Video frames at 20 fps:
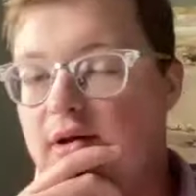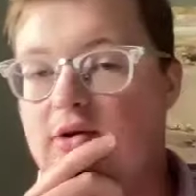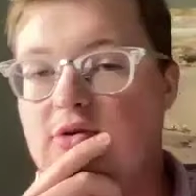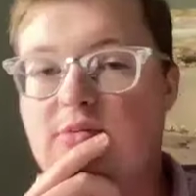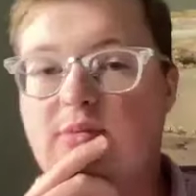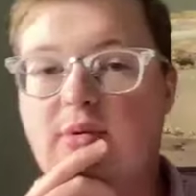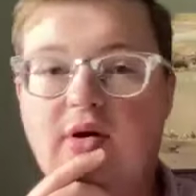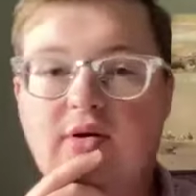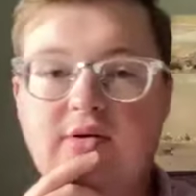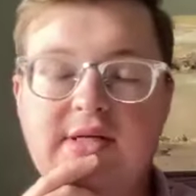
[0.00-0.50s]
Coach
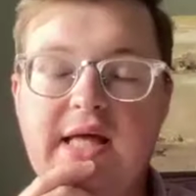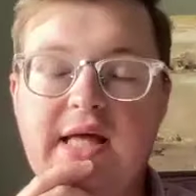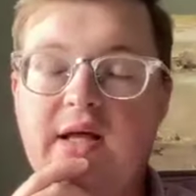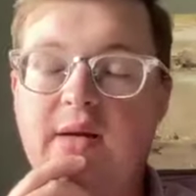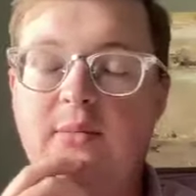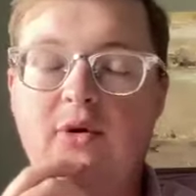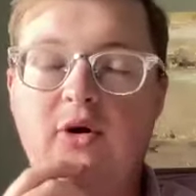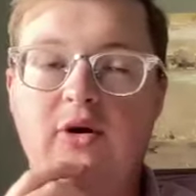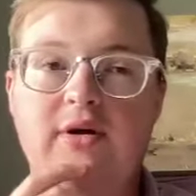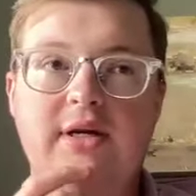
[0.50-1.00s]
Bo,
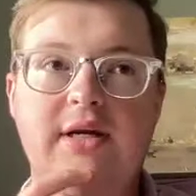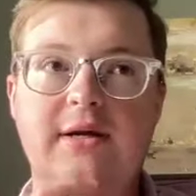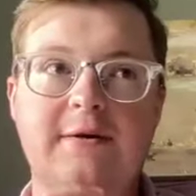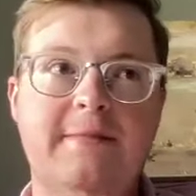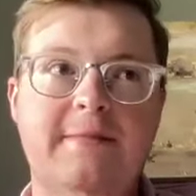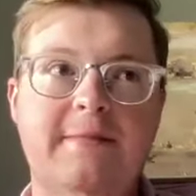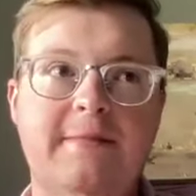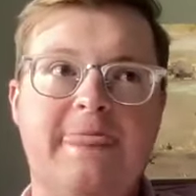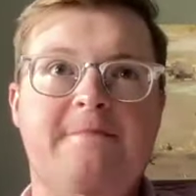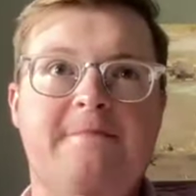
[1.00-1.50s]
Talon Martin
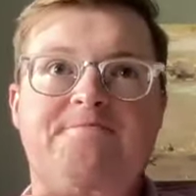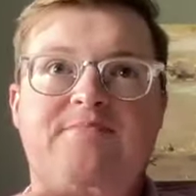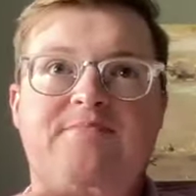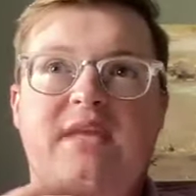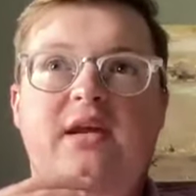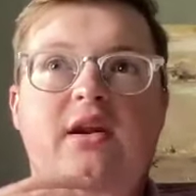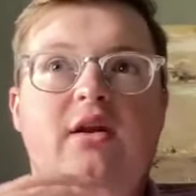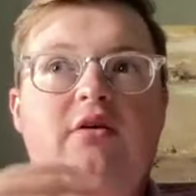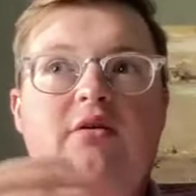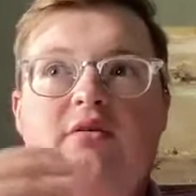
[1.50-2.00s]
here.
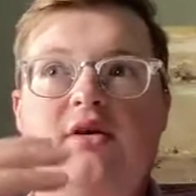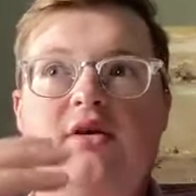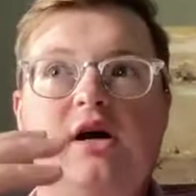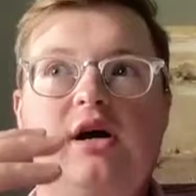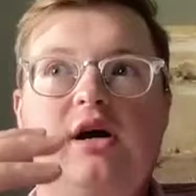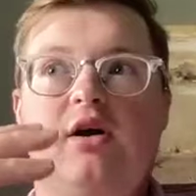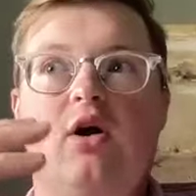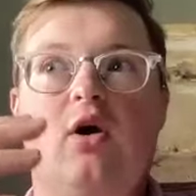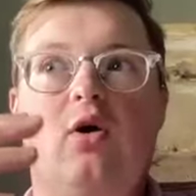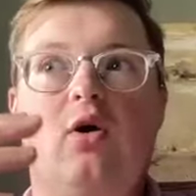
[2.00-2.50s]
You know,
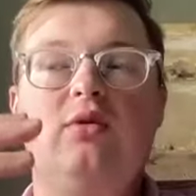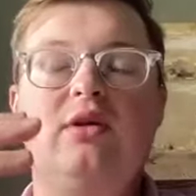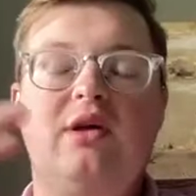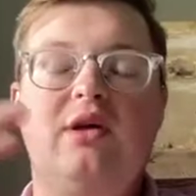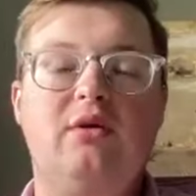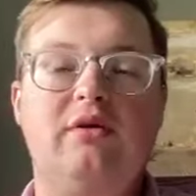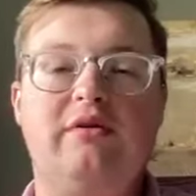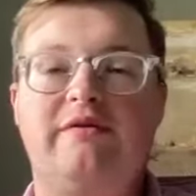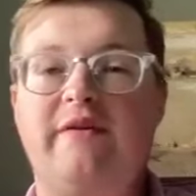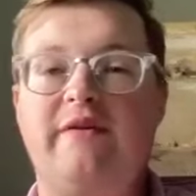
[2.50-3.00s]

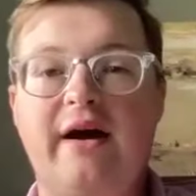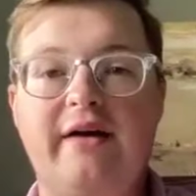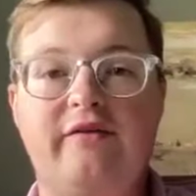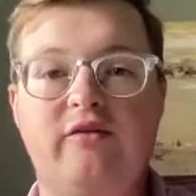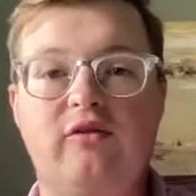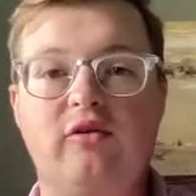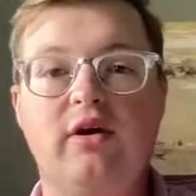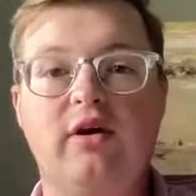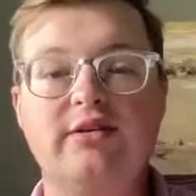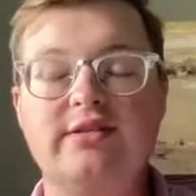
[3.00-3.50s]
only five
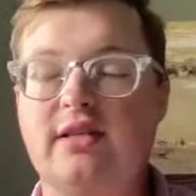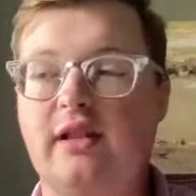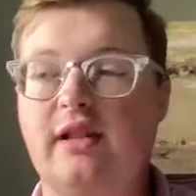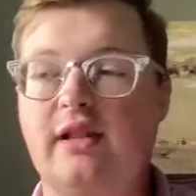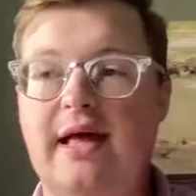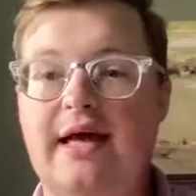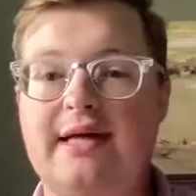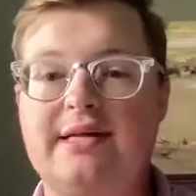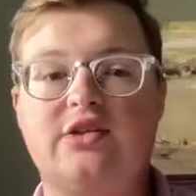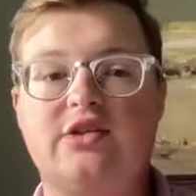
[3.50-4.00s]
runs in the
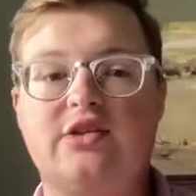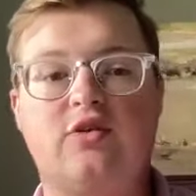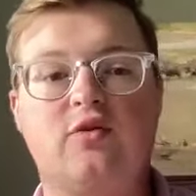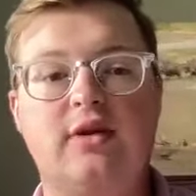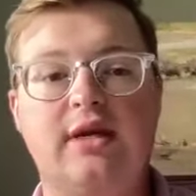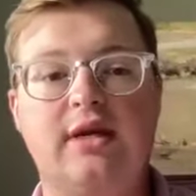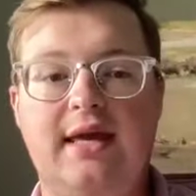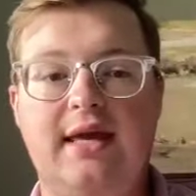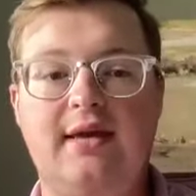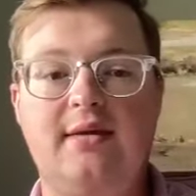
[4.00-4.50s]
last
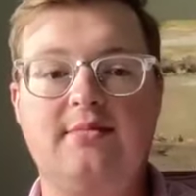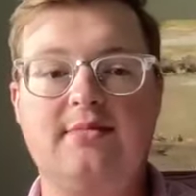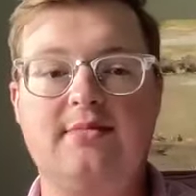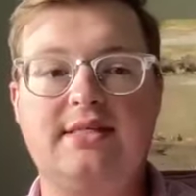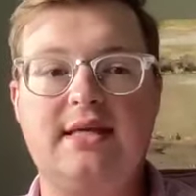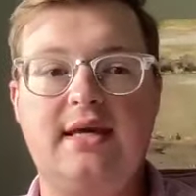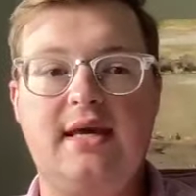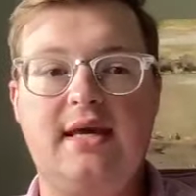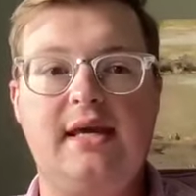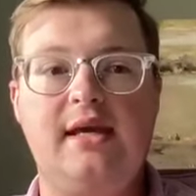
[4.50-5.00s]
three
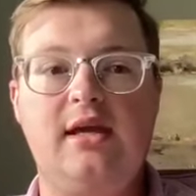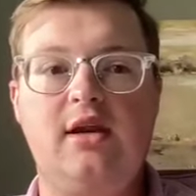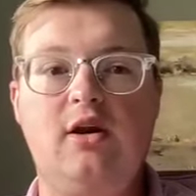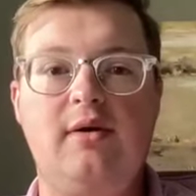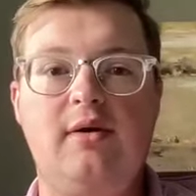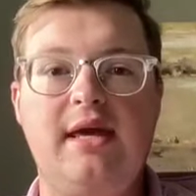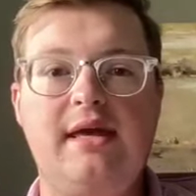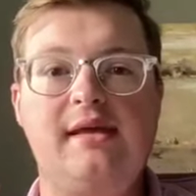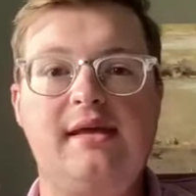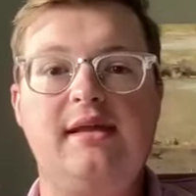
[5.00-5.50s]
games. You
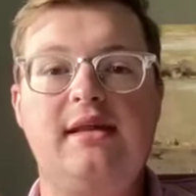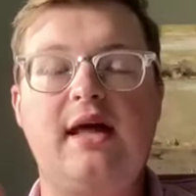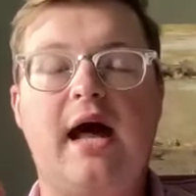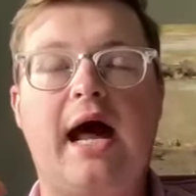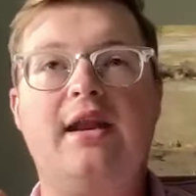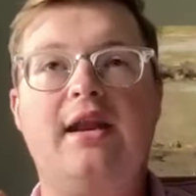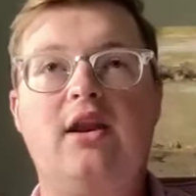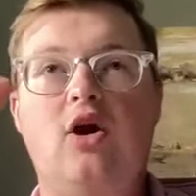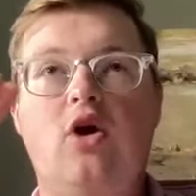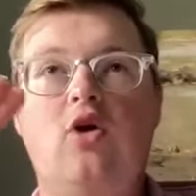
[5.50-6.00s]
know,
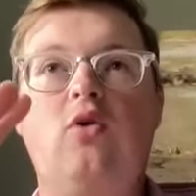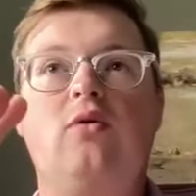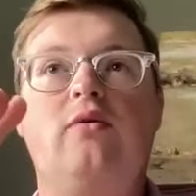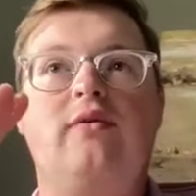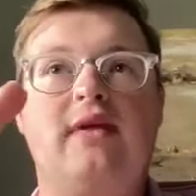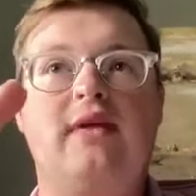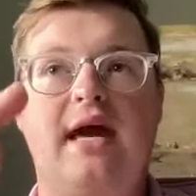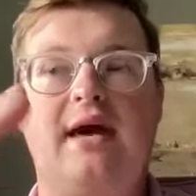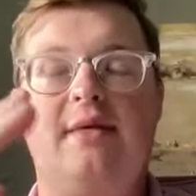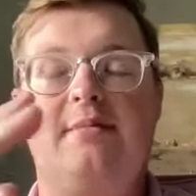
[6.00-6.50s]
I know
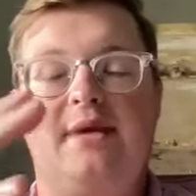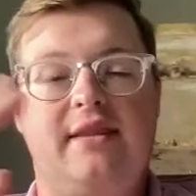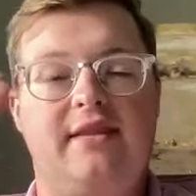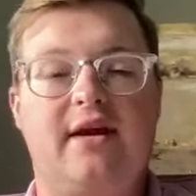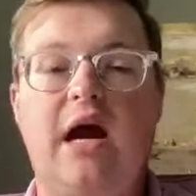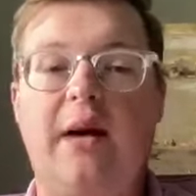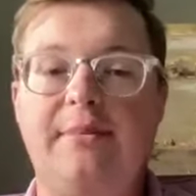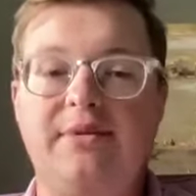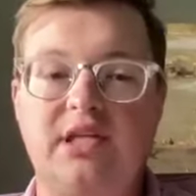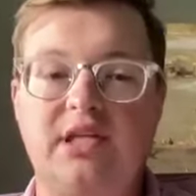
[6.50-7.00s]
the
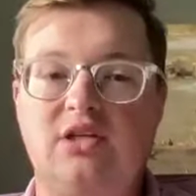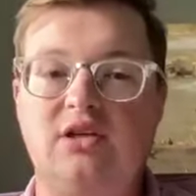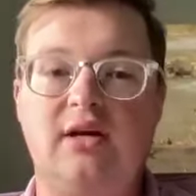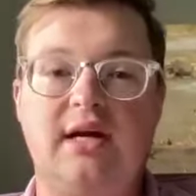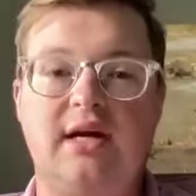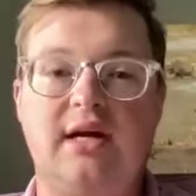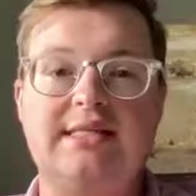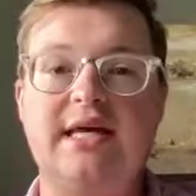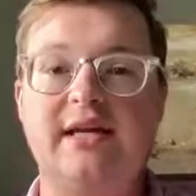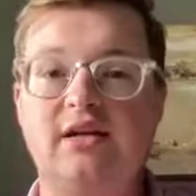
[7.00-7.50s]
competition
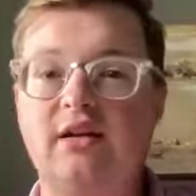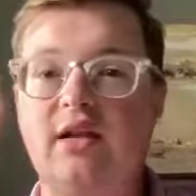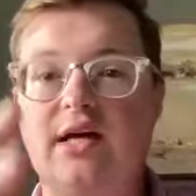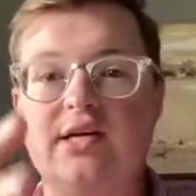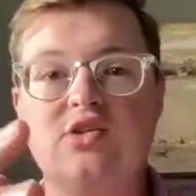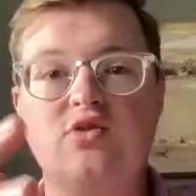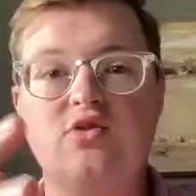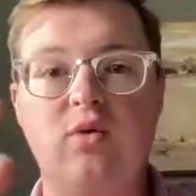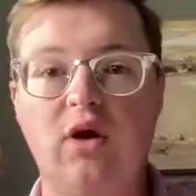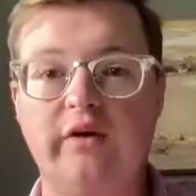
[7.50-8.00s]
you guys had, your
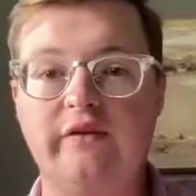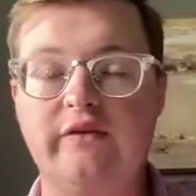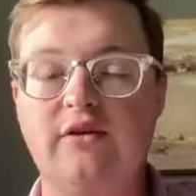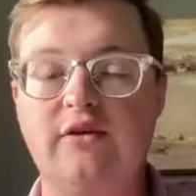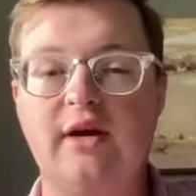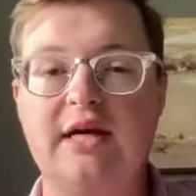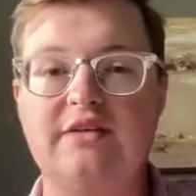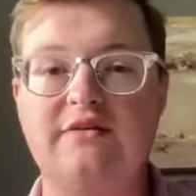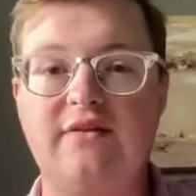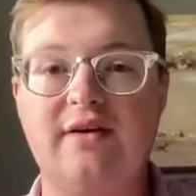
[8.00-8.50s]
last 12,
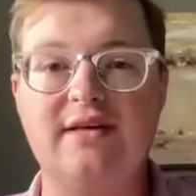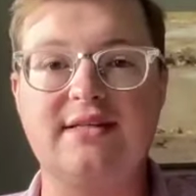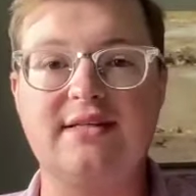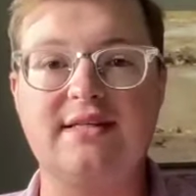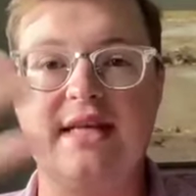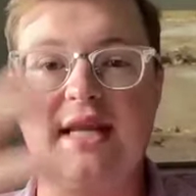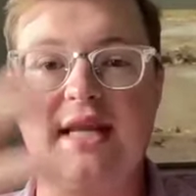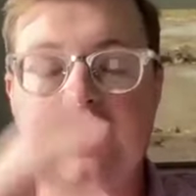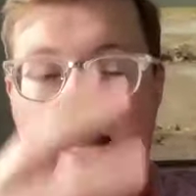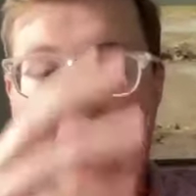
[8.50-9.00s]
you guys
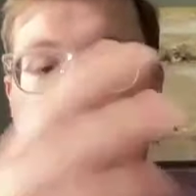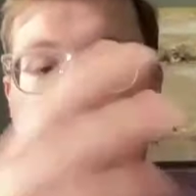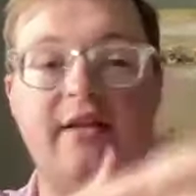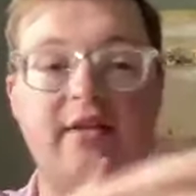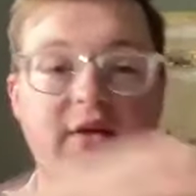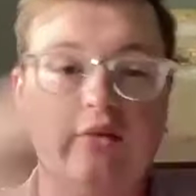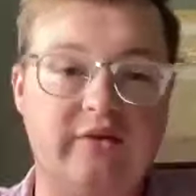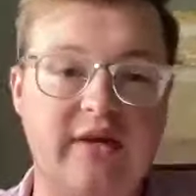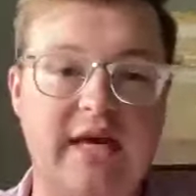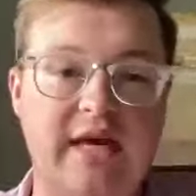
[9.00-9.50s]
faced nine of
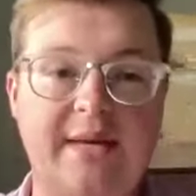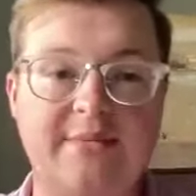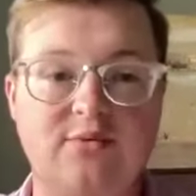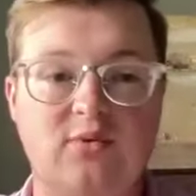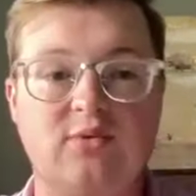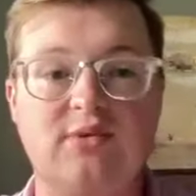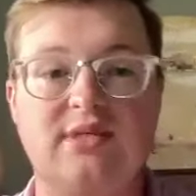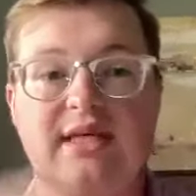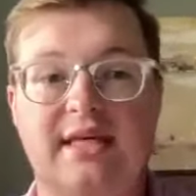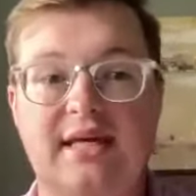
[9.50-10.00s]
those games
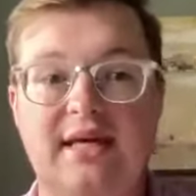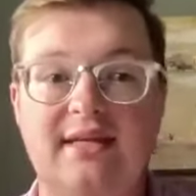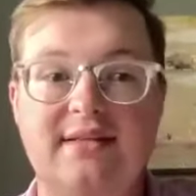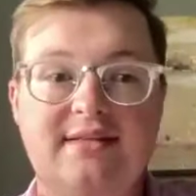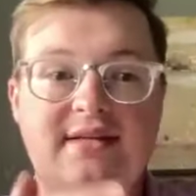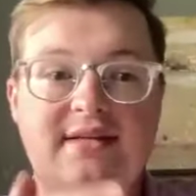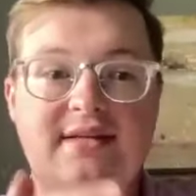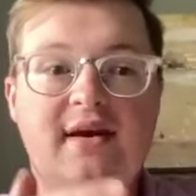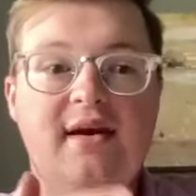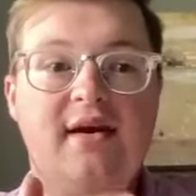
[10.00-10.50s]
was
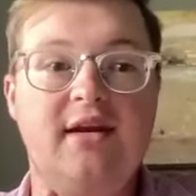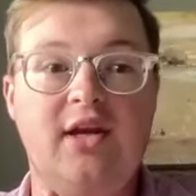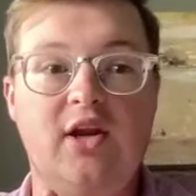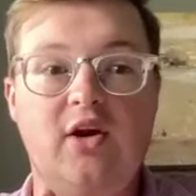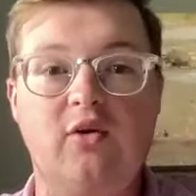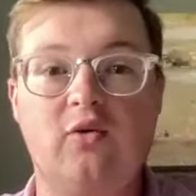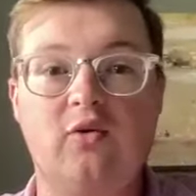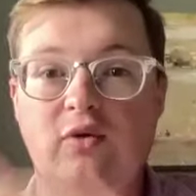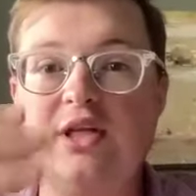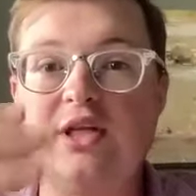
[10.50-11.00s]
against, you
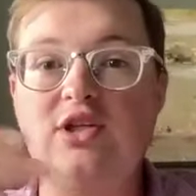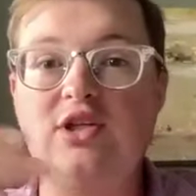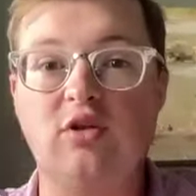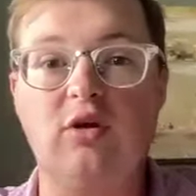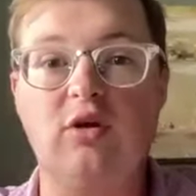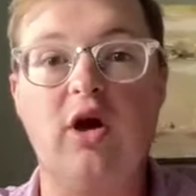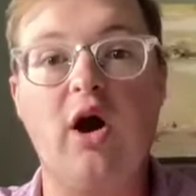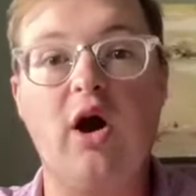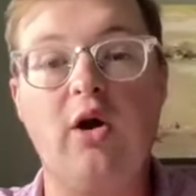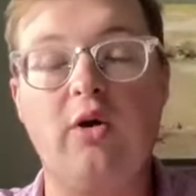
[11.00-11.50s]
know,
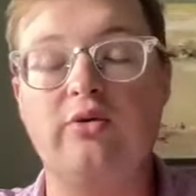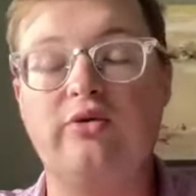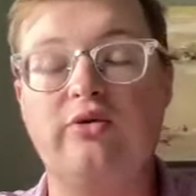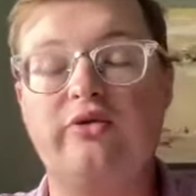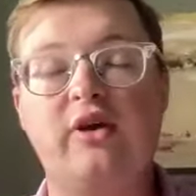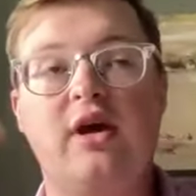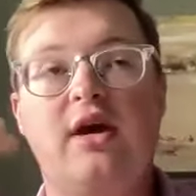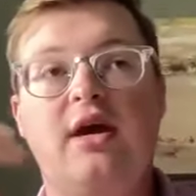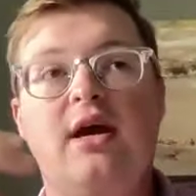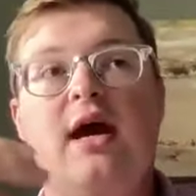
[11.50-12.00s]
regional
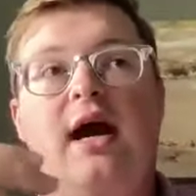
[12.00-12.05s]
host.